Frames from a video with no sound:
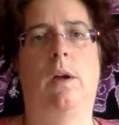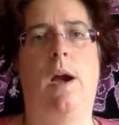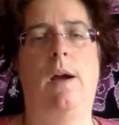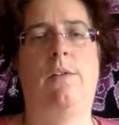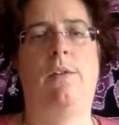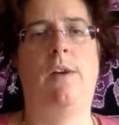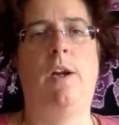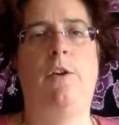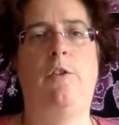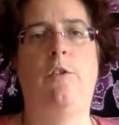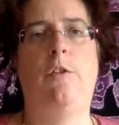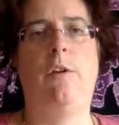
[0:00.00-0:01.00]
as
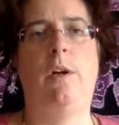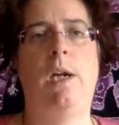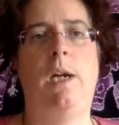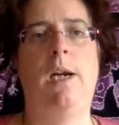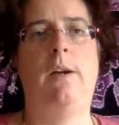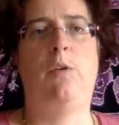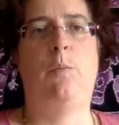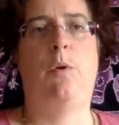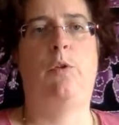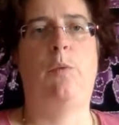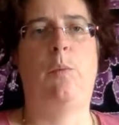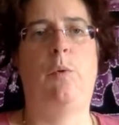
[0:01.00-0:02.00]
naturally as
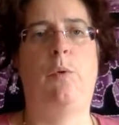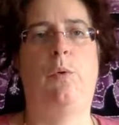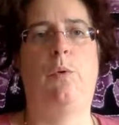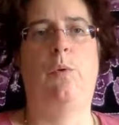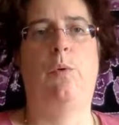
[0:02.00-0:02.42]
possible